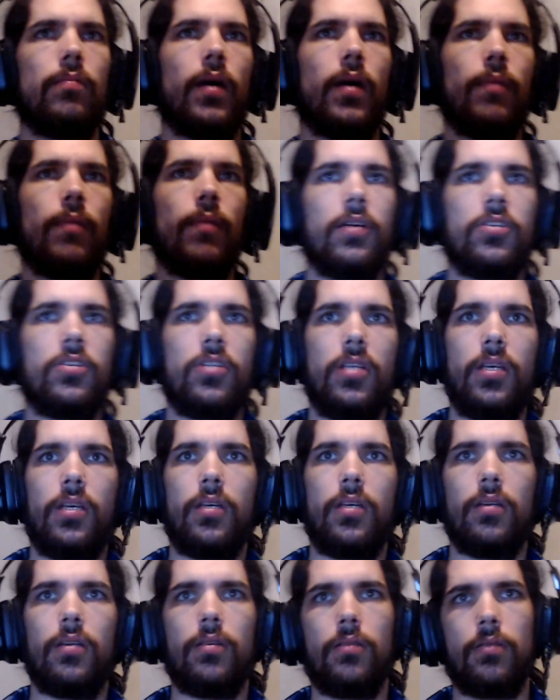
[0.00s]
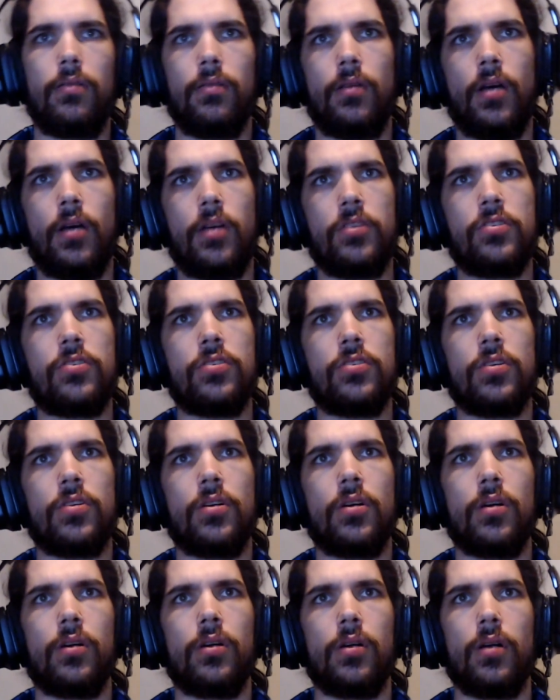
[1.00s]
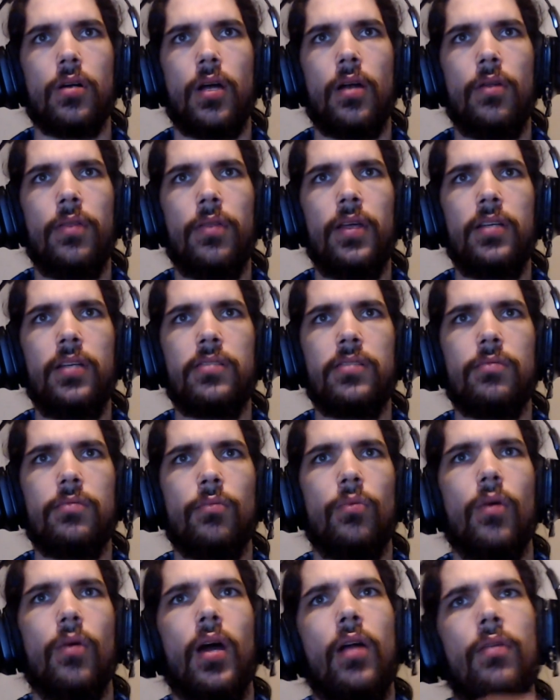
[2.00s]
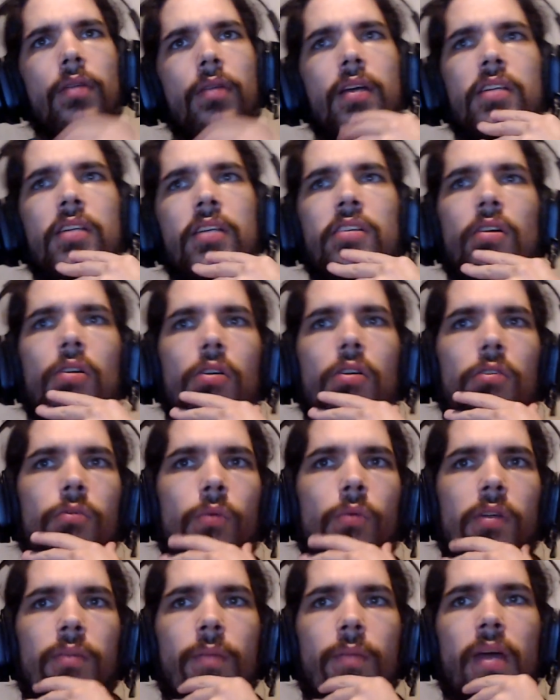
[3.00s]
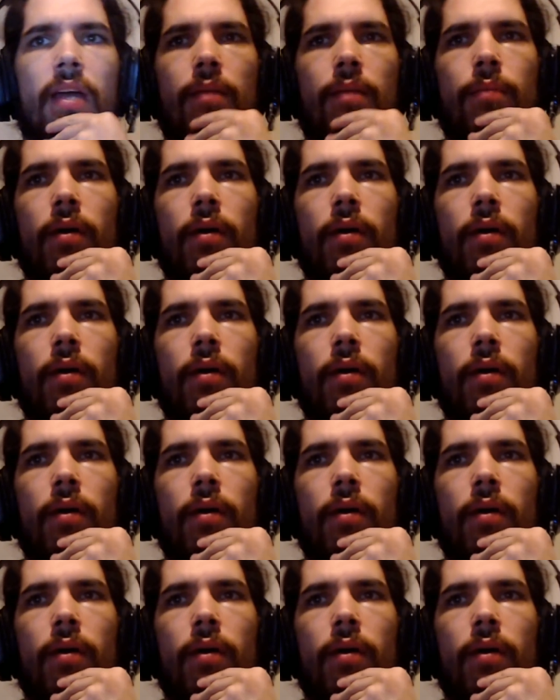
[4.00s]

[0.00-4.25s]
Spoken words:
actually not sure. I don't think Skullgirls was made by